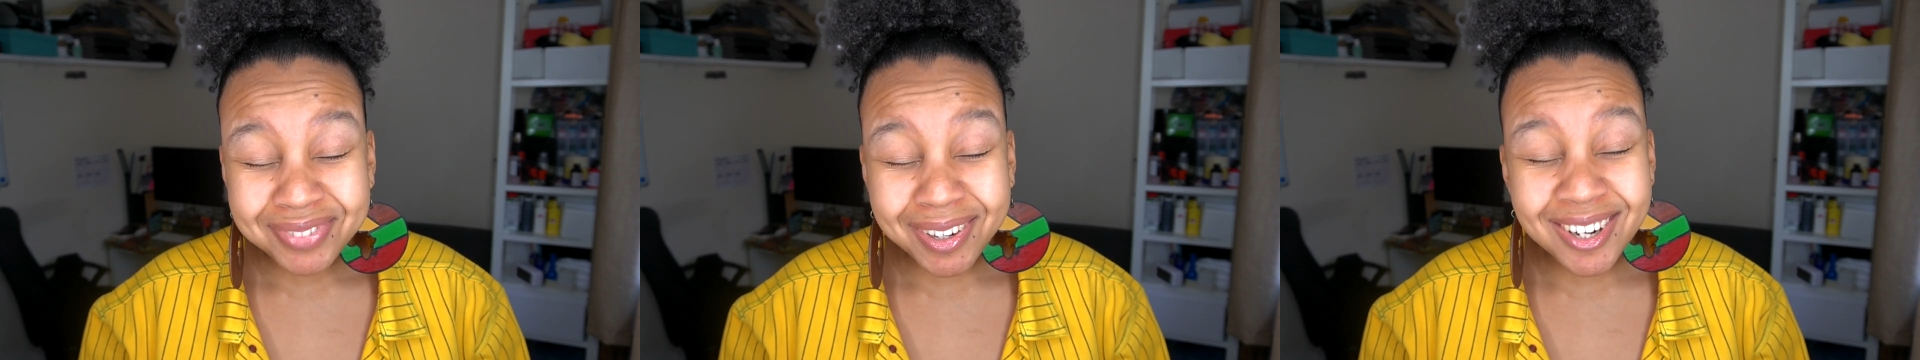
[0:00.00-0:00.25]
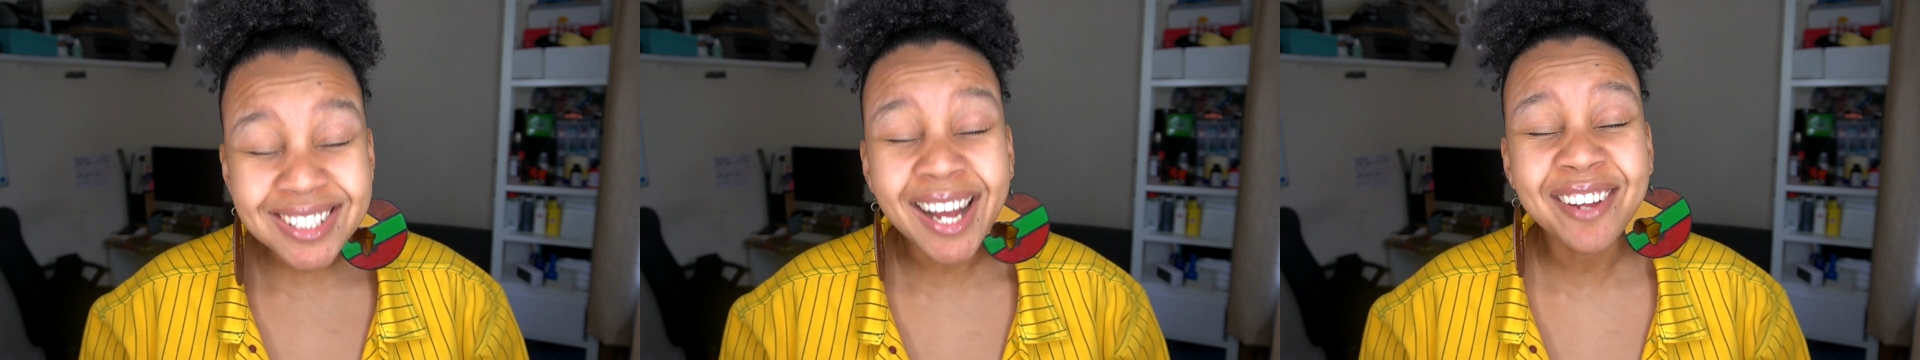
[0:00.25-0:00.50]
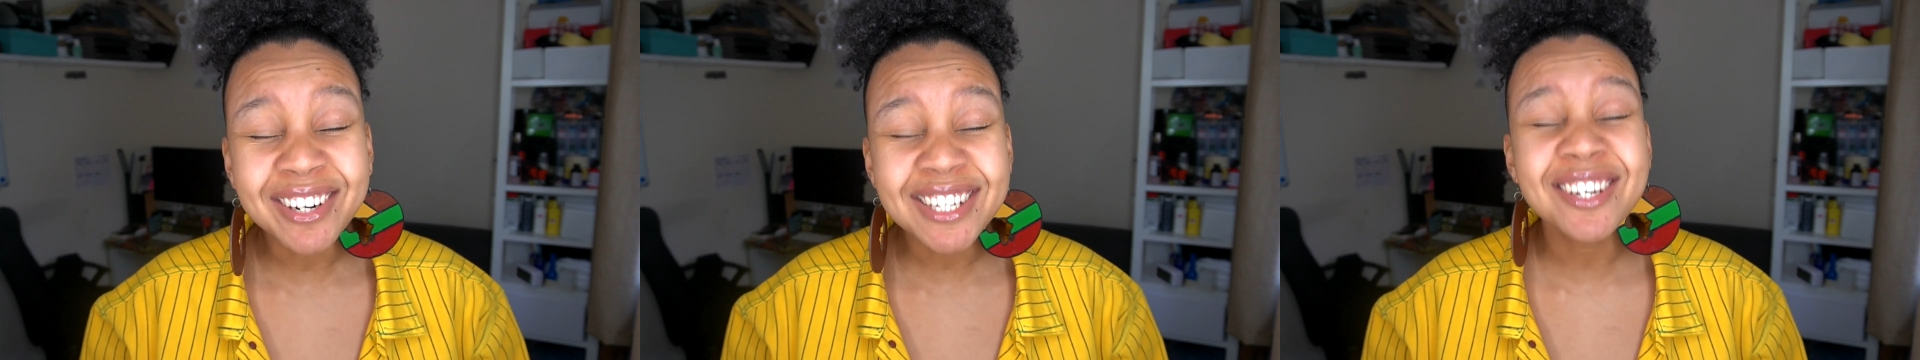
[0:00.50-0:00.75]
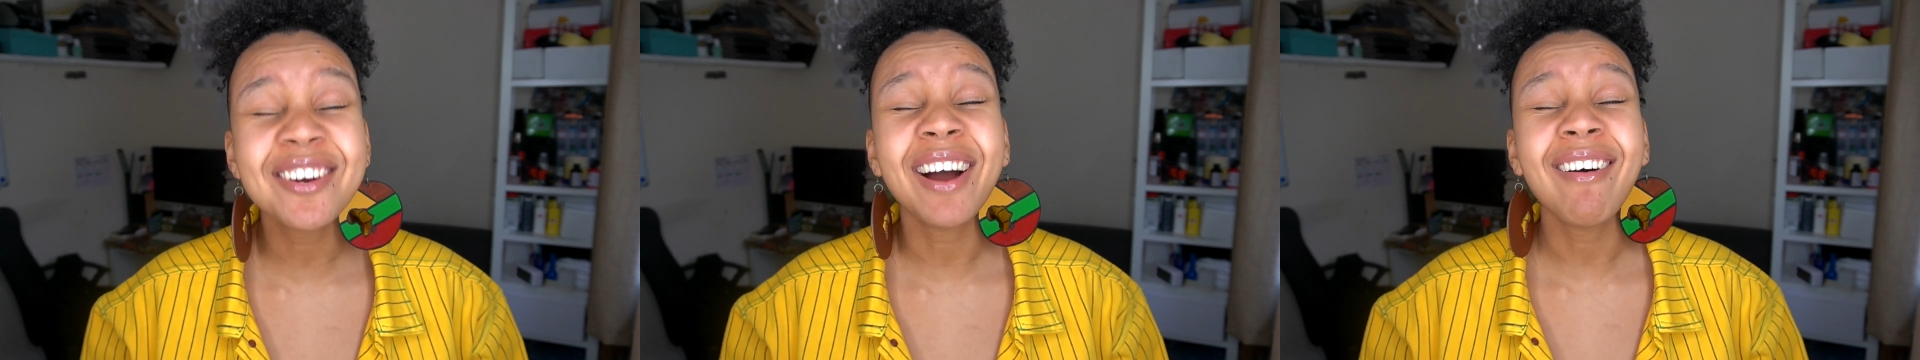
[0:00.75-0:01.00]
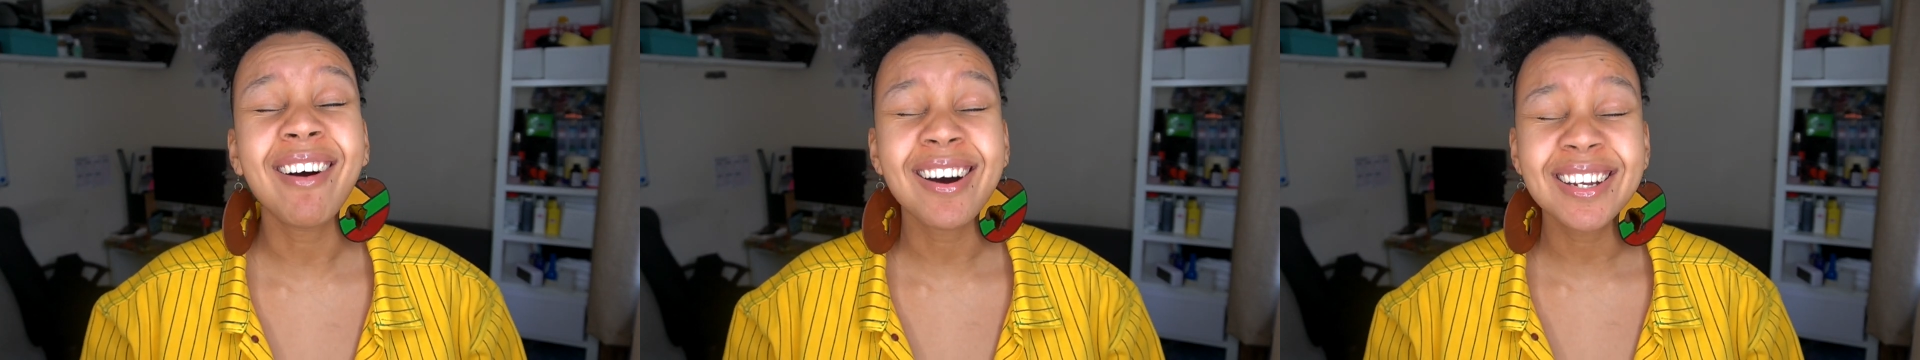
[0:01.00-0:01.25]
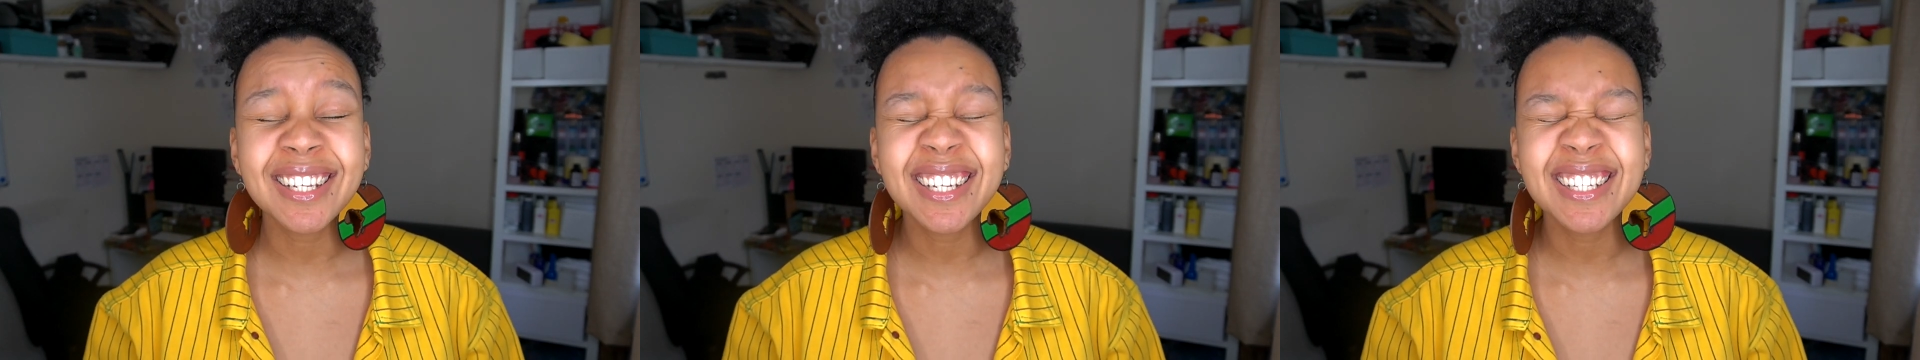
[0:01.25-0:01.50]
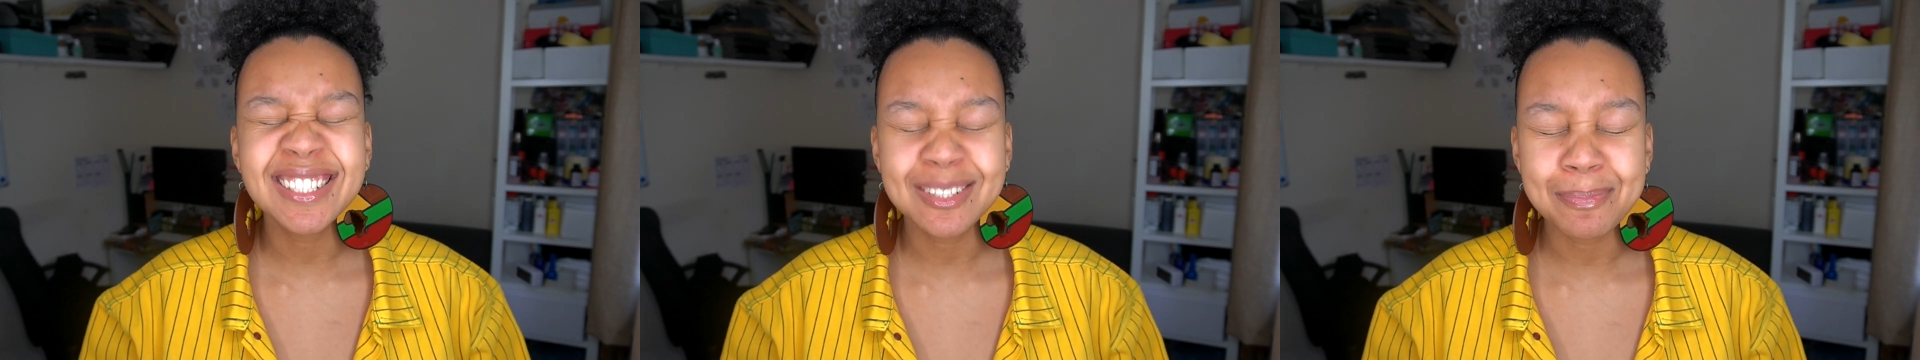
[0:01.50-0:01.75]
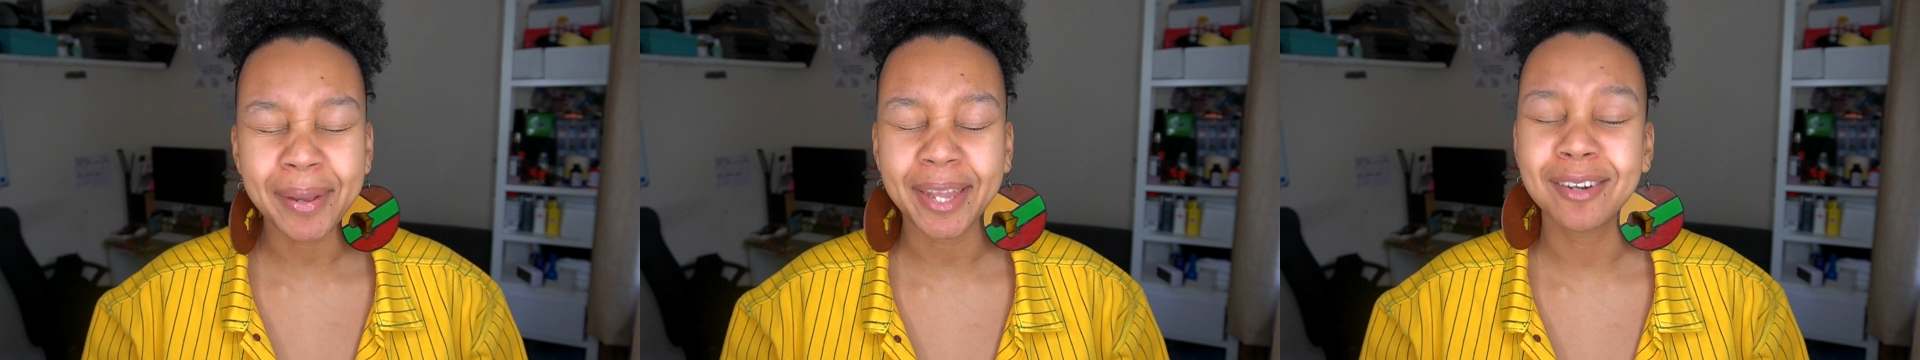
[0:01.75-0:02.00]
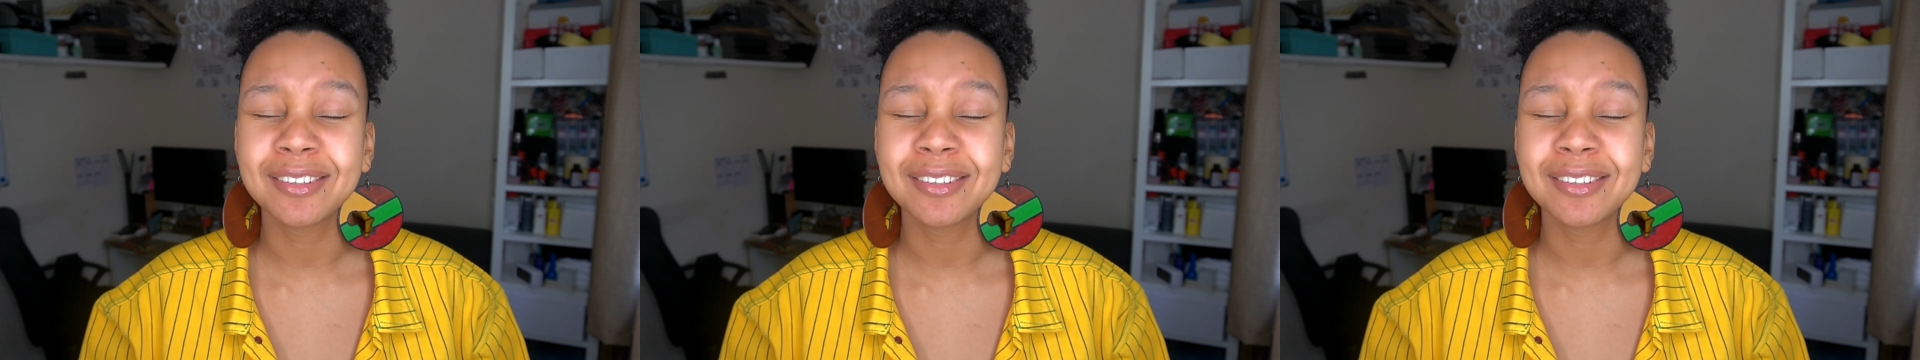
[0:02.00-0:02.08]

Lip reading: because I already know how hard it is to paint